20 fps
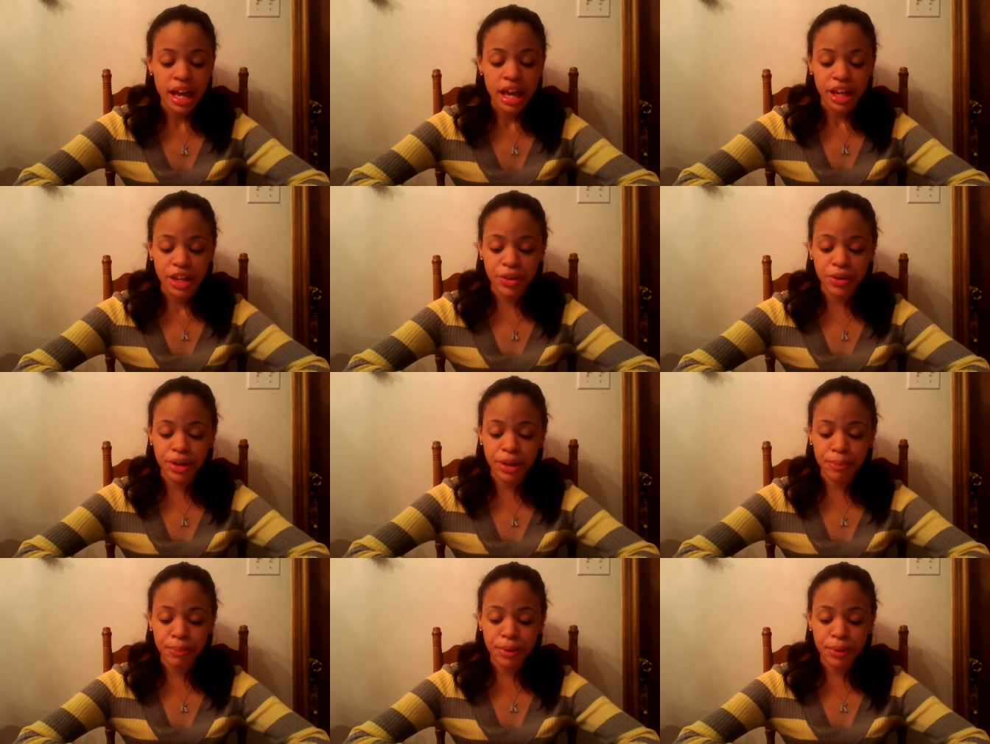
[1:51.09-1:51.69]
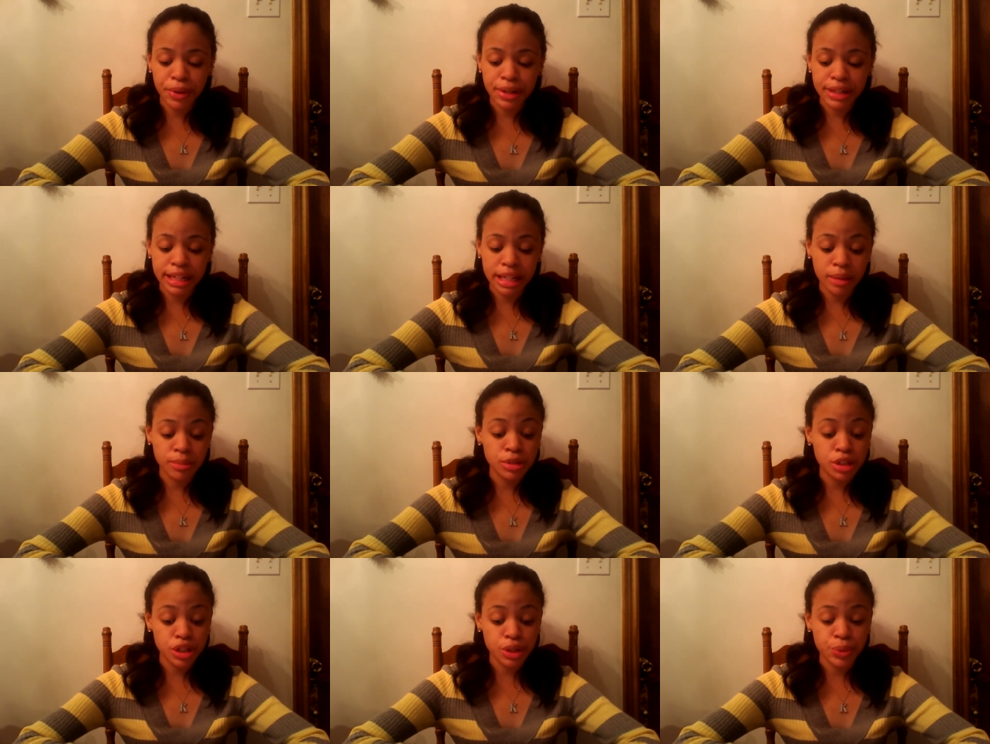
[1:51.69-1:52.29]
You can be
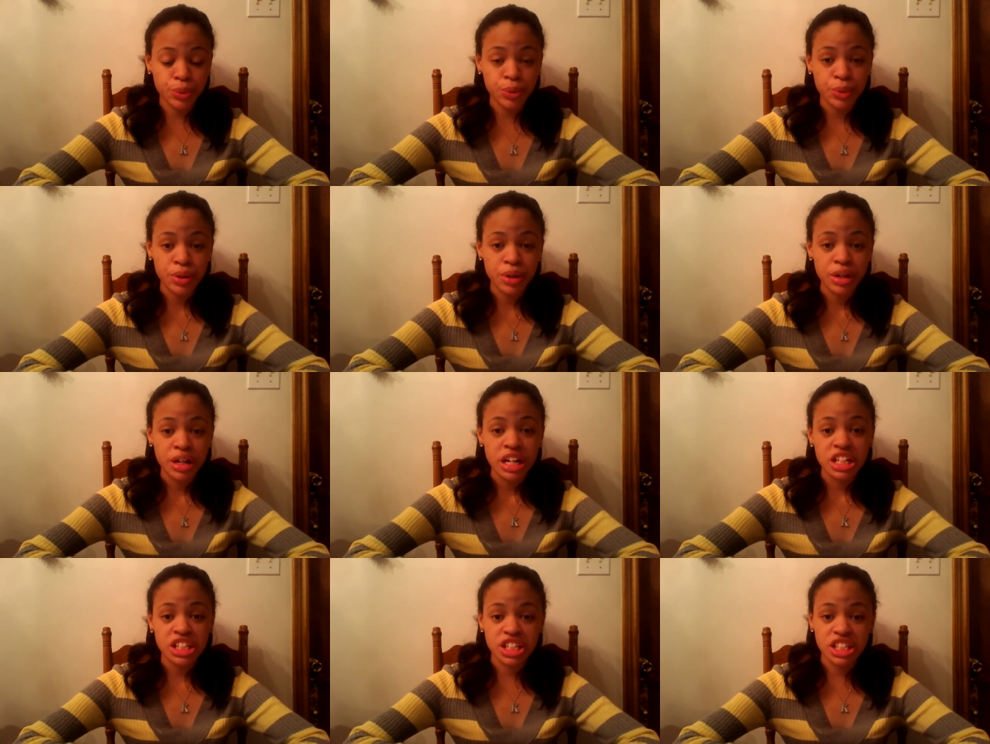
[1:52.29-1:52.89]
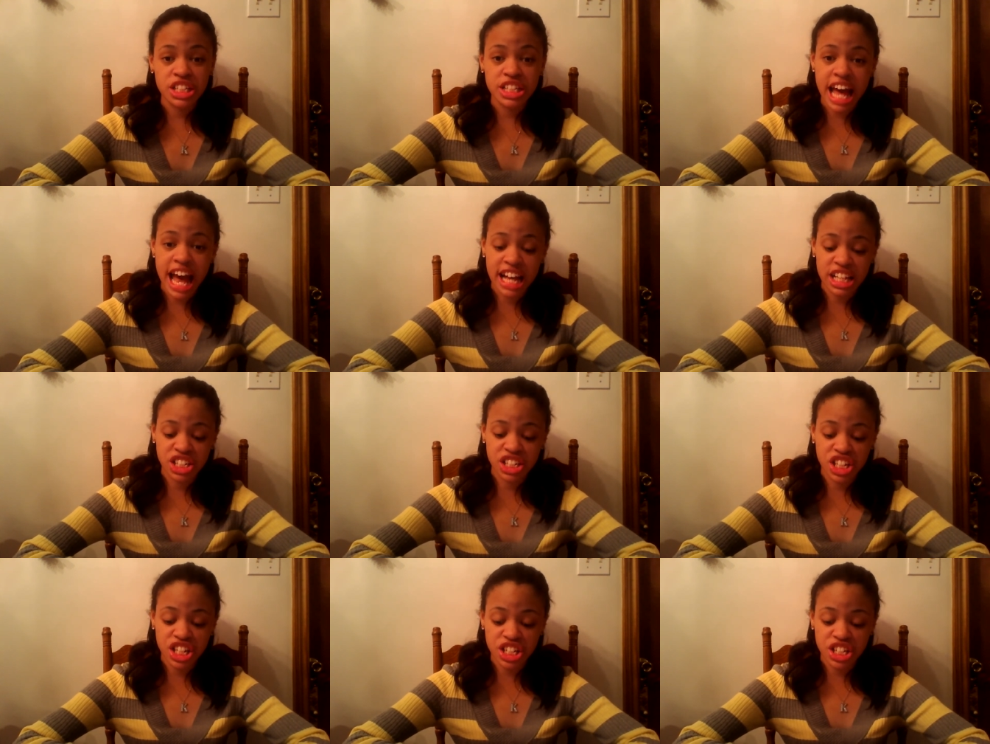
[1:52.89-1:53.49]
redeemed too. Just
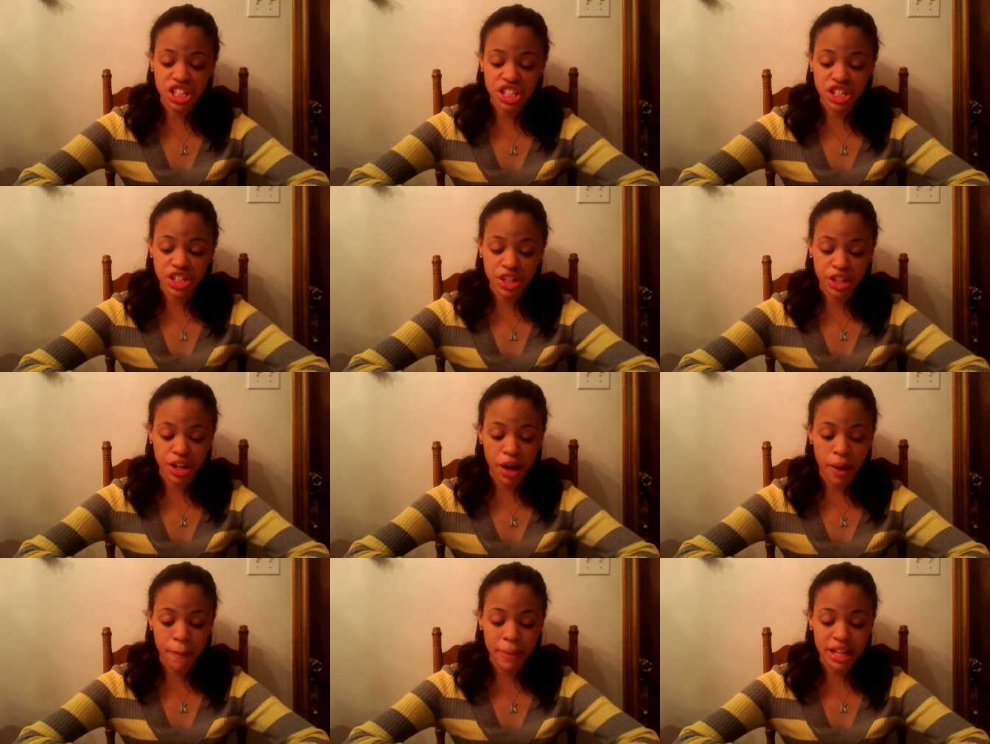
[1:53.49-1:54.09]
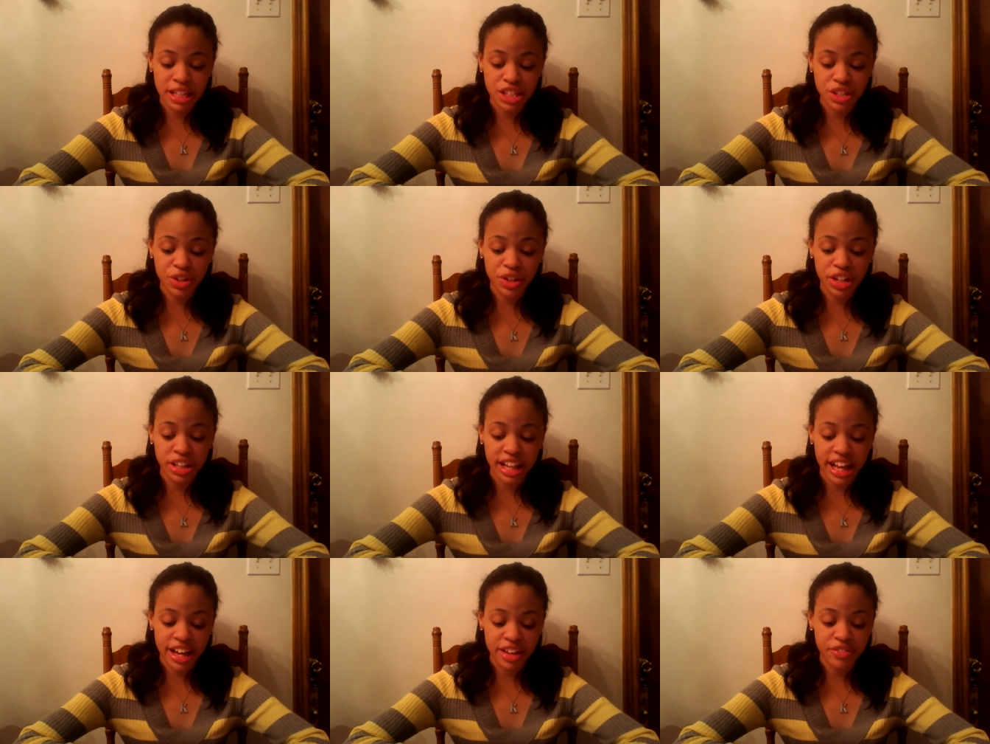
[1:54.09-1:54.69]
ask Jesus to come into your
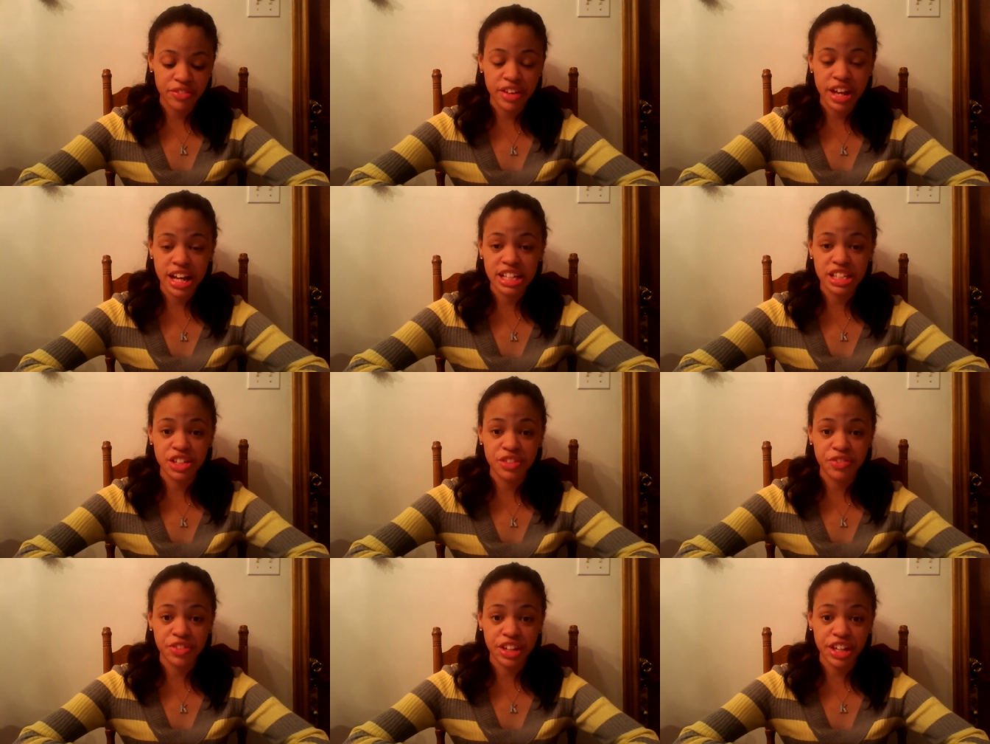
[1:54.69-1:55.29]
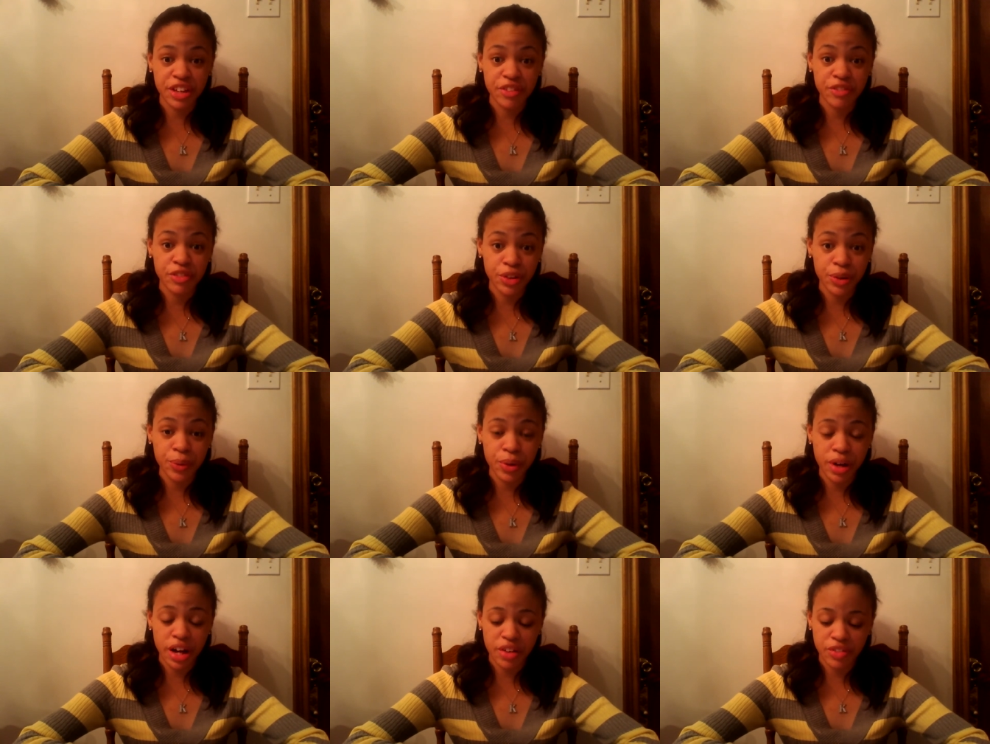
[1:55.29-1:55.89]
life and to forgive
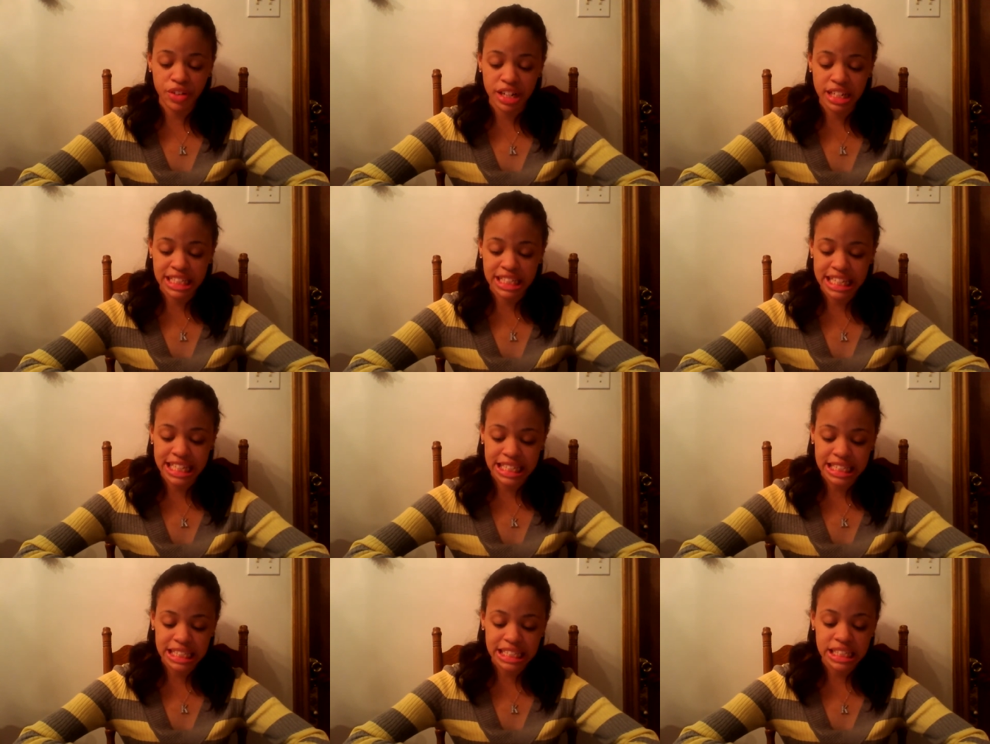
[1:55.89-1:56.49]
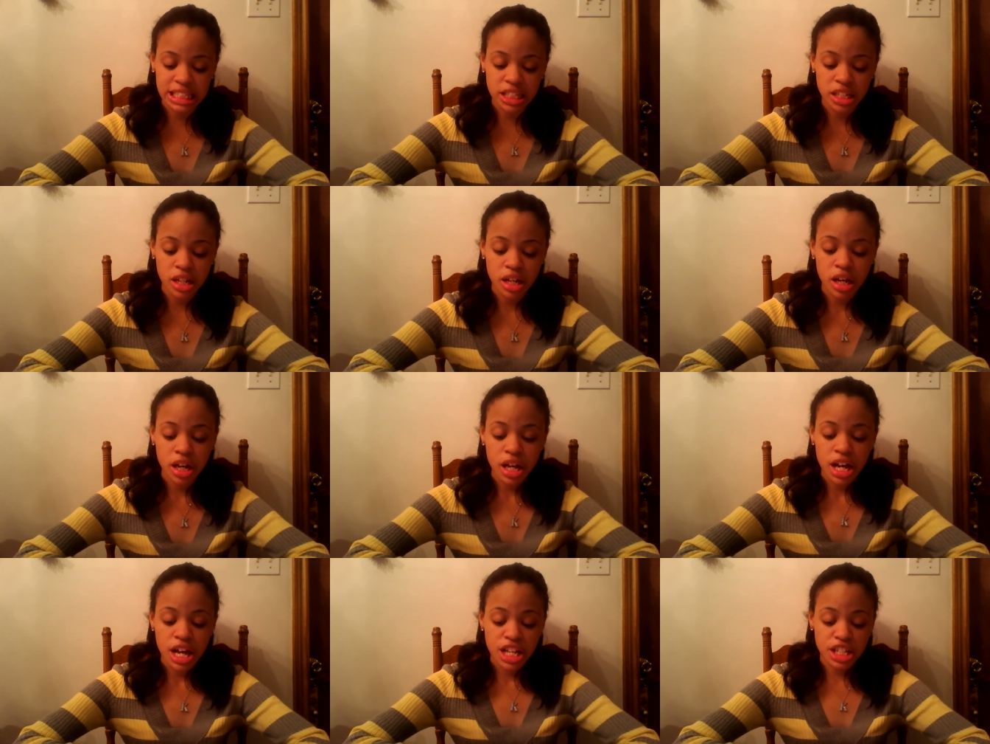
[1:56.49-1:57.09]
you of your sins,
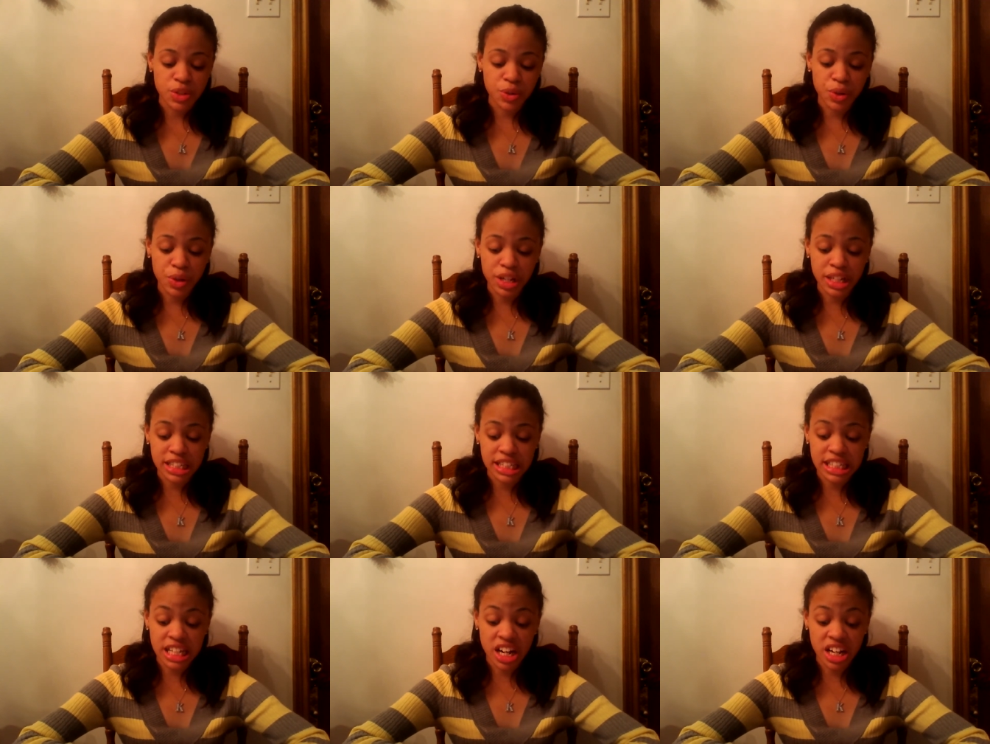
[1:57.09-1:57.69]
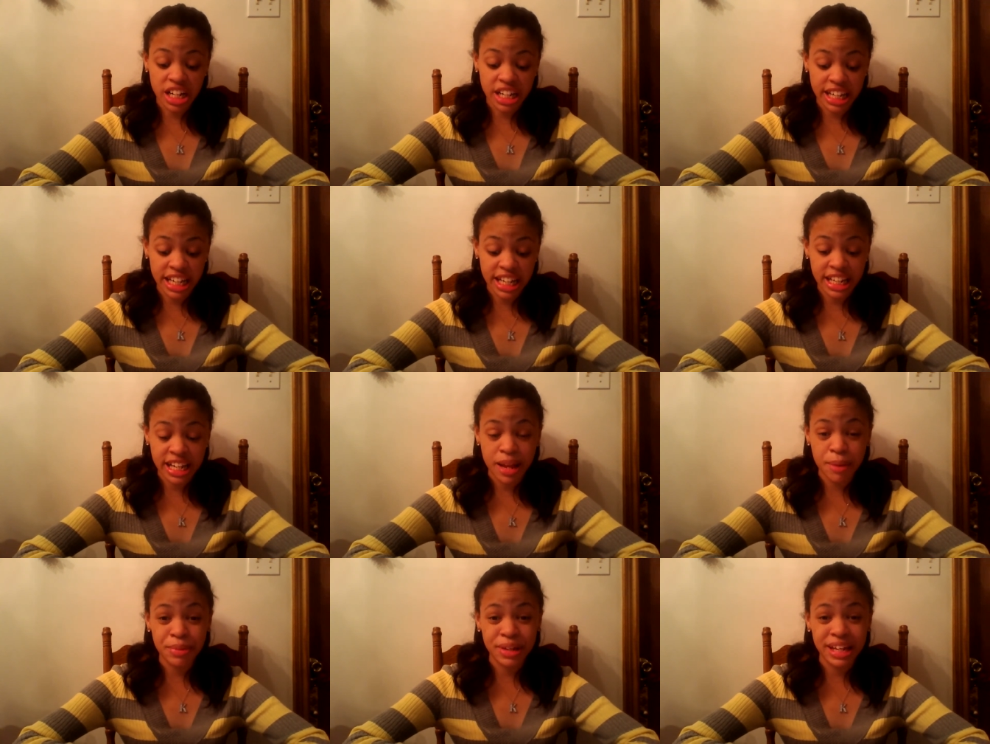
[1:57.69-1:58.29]
so you can start again
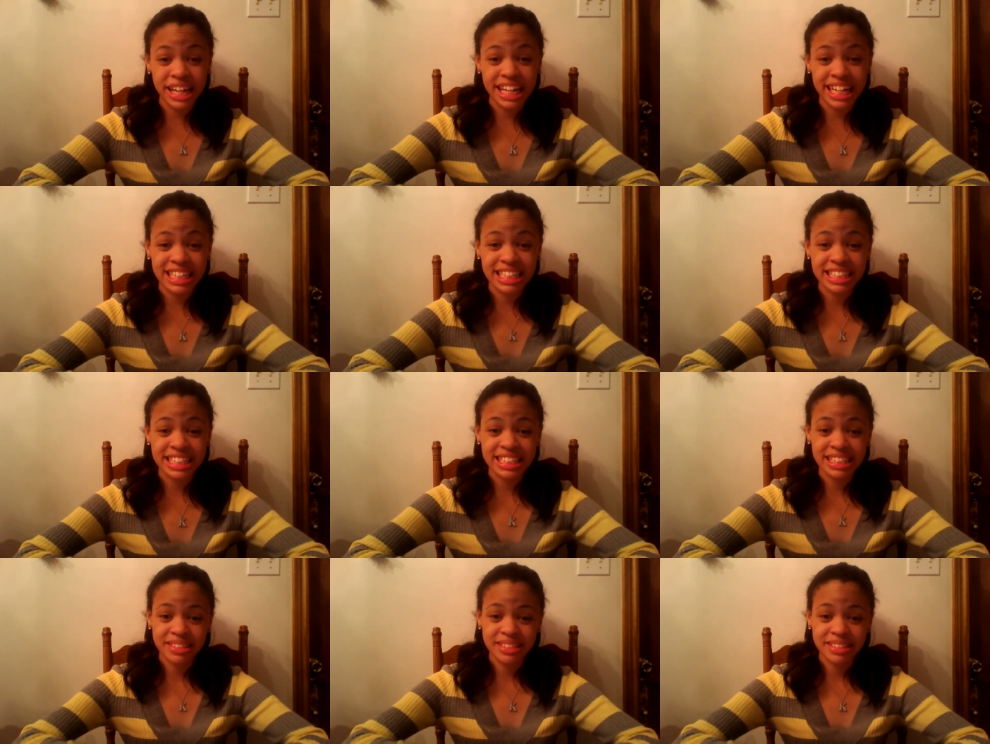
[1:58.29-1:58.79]
and be his